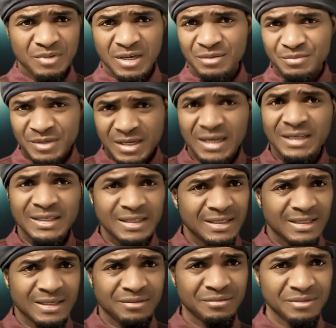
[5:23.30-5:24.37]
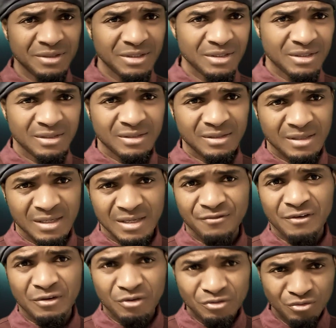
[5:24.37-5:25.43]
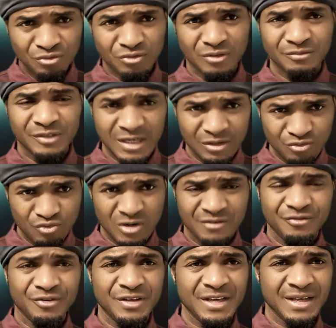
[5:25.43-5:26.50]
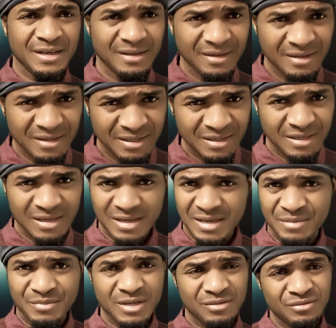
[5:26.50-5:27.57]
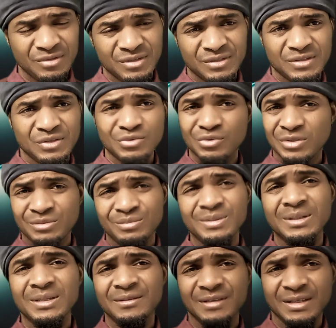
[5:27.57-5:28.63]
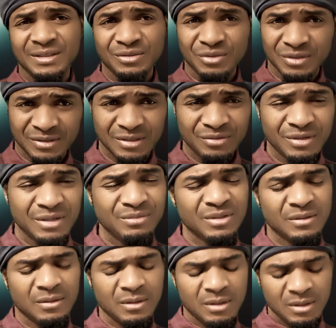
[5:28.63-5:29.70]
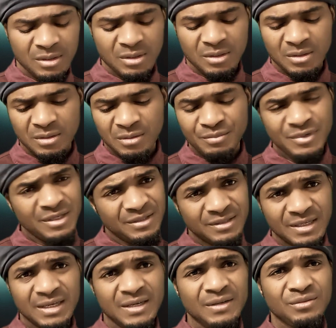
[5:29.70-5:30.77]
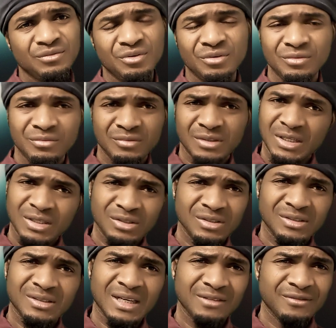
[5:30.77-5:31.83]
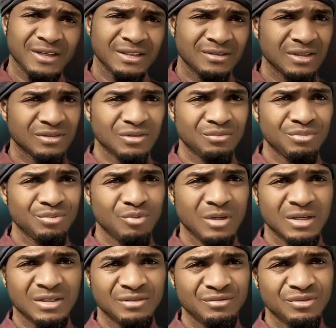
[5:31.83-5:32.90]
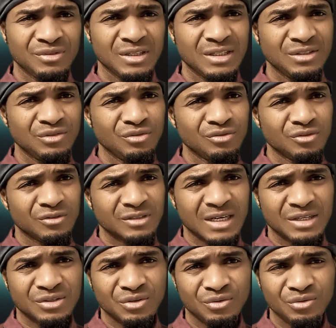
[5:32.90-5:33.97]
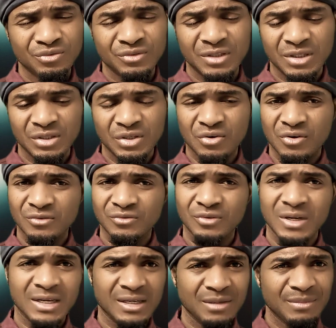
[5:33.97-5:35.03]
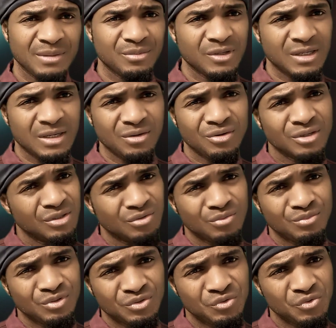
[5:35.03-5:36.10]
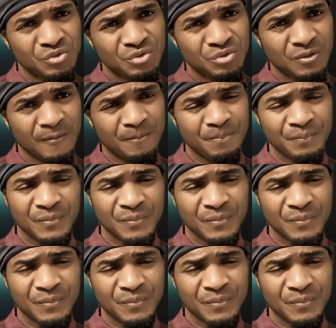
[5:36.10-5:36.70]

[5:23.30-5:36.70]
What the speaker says: Yeah, me are there now. If I want to do something, I'm doing for here. I mean, I still know they believe in you. Understand what I mean? Please, don't take this advice that some people are giving. Then you just carry on those say they come to Ghana. My brother, hungry go beat you.